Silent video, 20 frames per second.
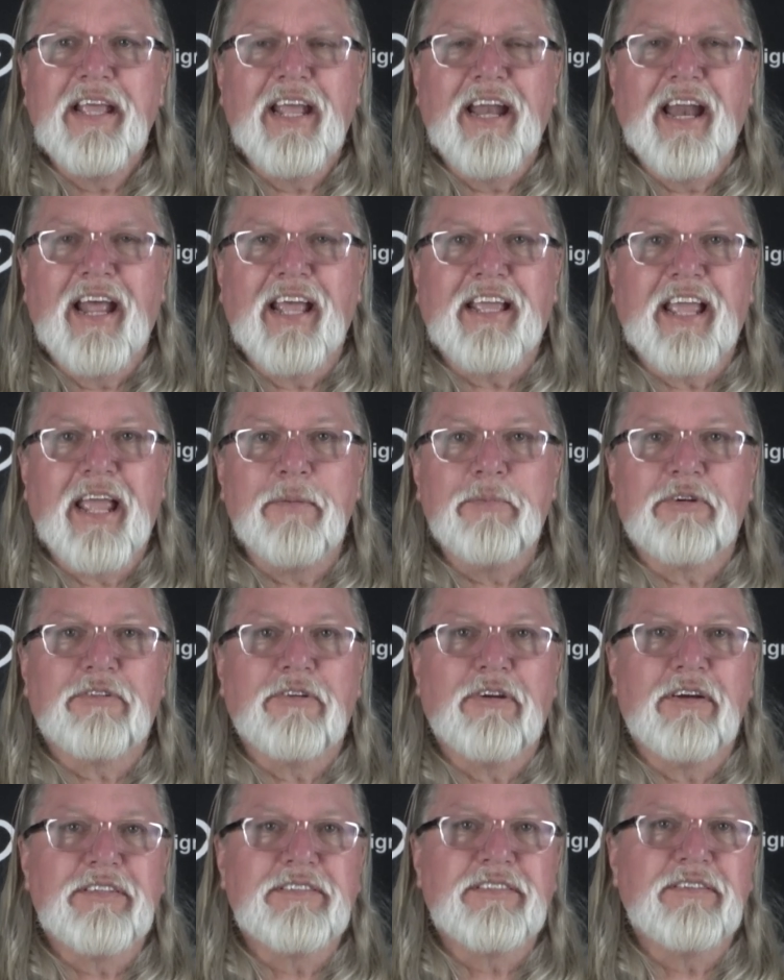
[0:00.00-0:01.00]
And I came
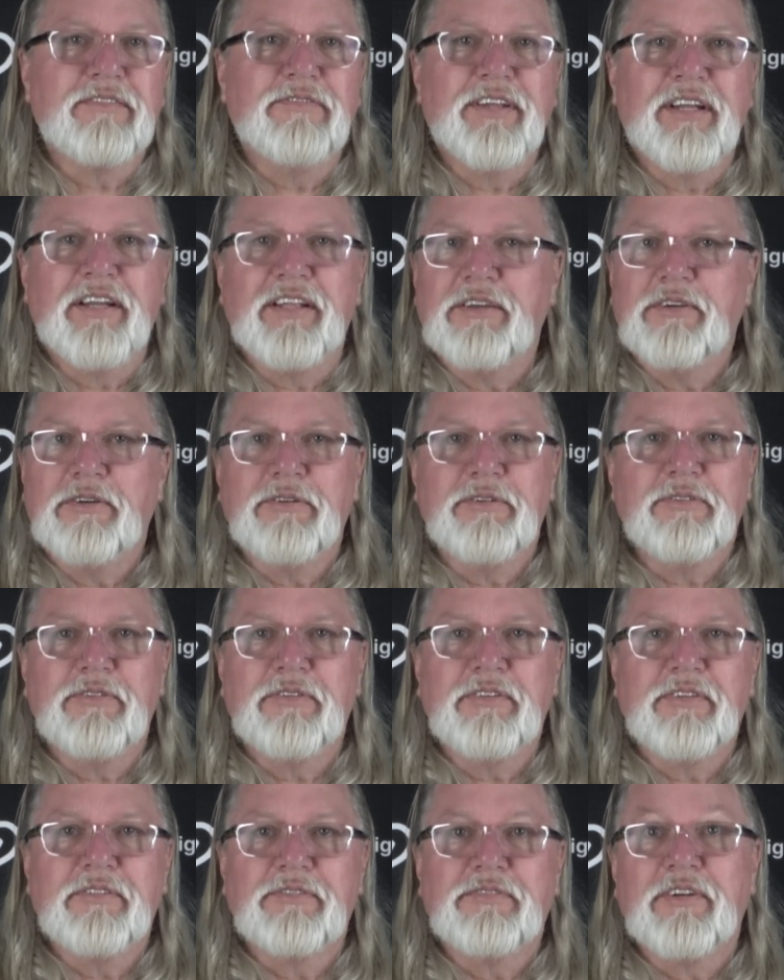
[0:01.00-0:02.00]
across a video
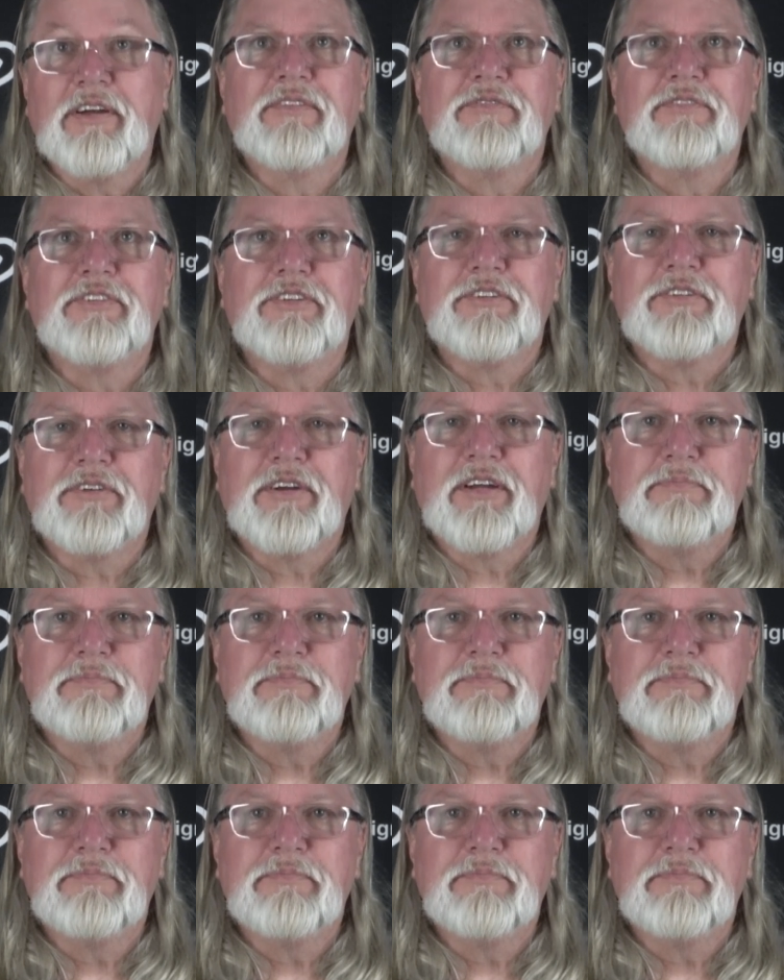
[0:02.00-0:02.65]
of your